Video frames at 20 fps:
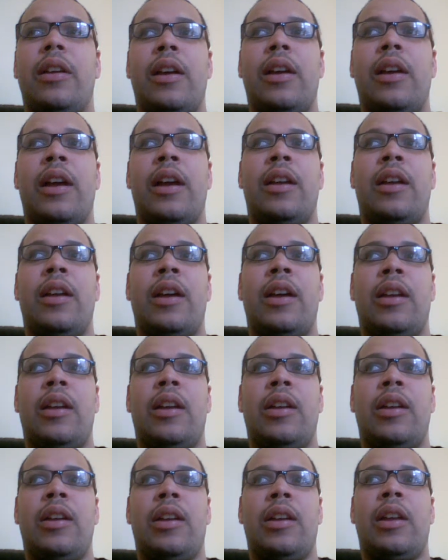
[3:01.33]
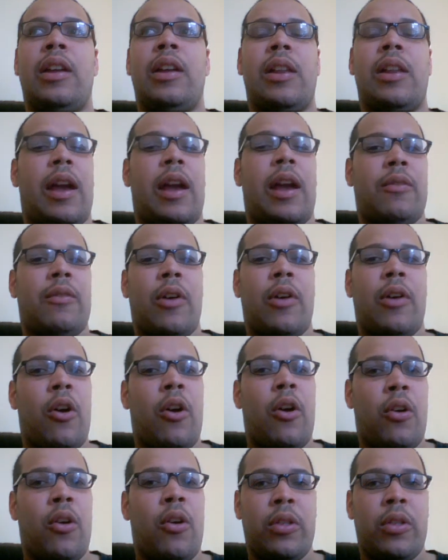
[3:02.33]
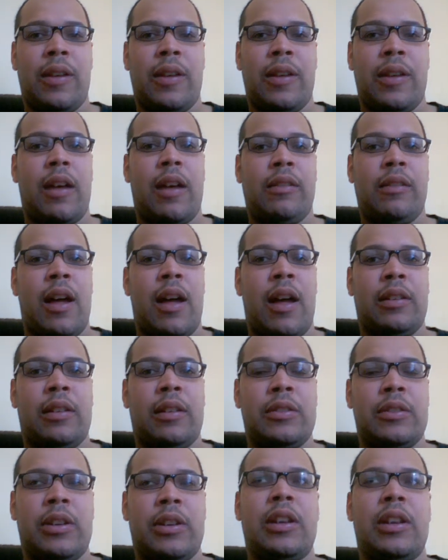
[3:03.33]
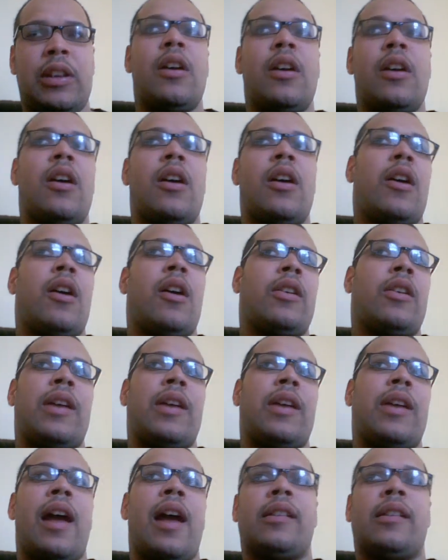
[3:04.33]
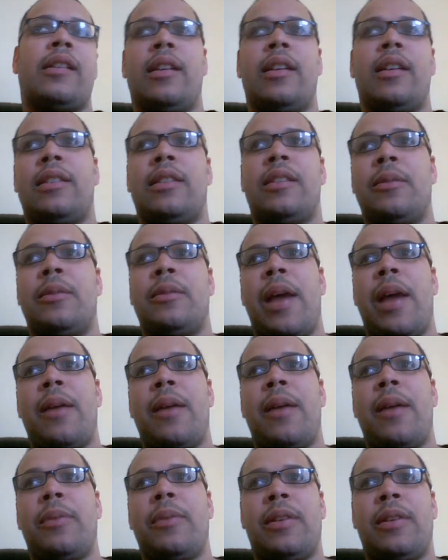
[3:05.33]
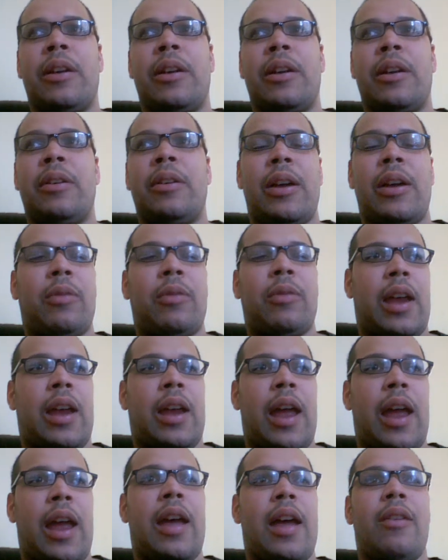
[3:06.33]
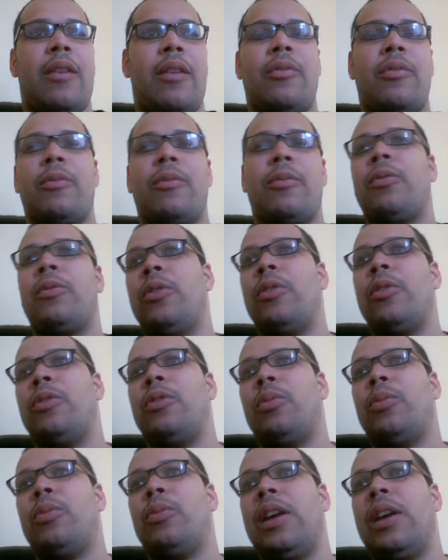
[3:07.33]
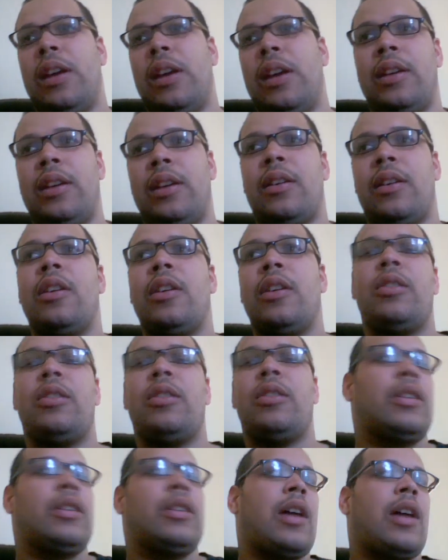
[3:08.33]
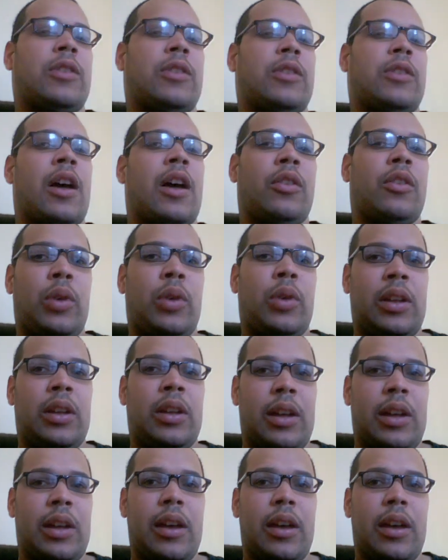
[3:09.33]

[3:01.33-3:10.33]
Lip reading: And in light of all the technology, all the access to bad material that we have, from the foods we eat to the lifestyles we live,